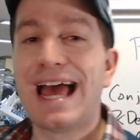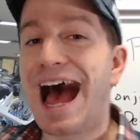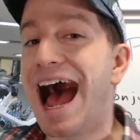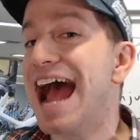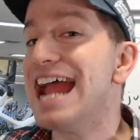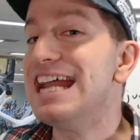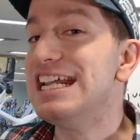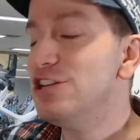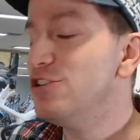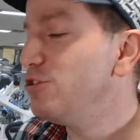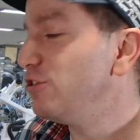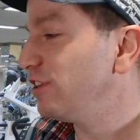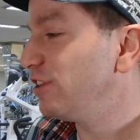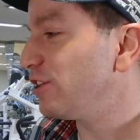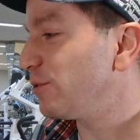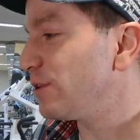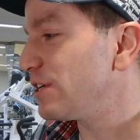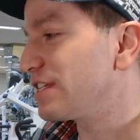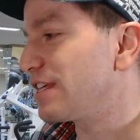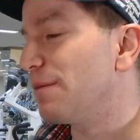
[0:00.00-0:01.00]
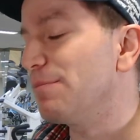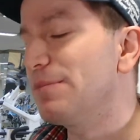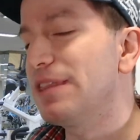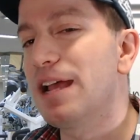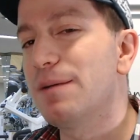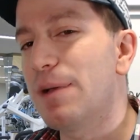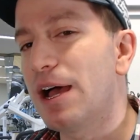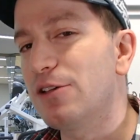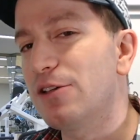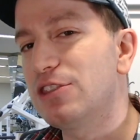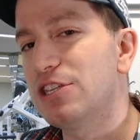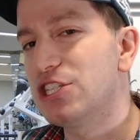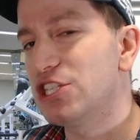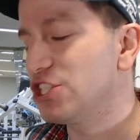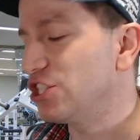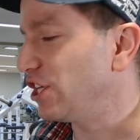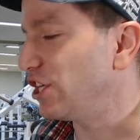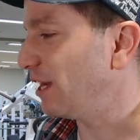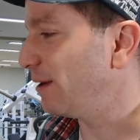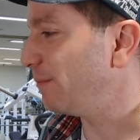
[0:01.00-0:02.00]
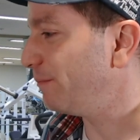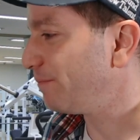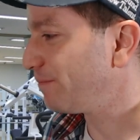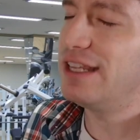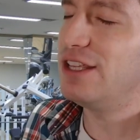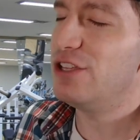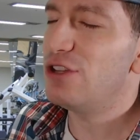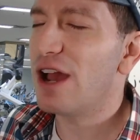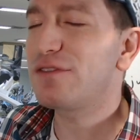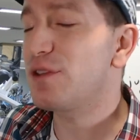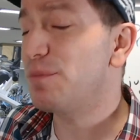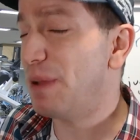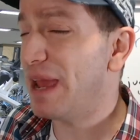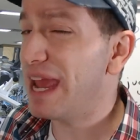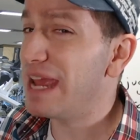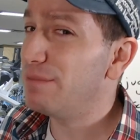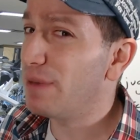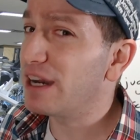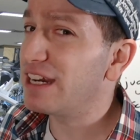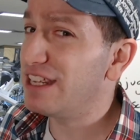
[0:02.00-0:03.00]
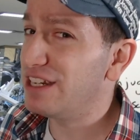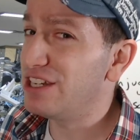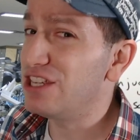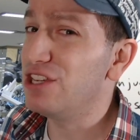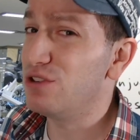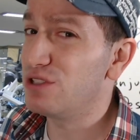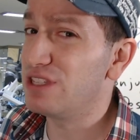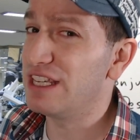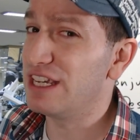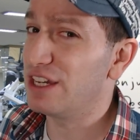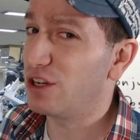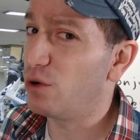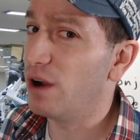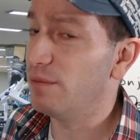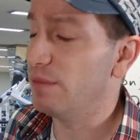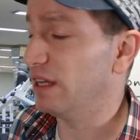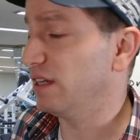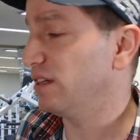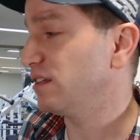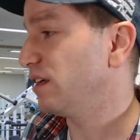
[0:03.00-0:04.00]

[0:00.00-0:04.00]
I knew there was something about this gym. You have to pay money to use the equipment.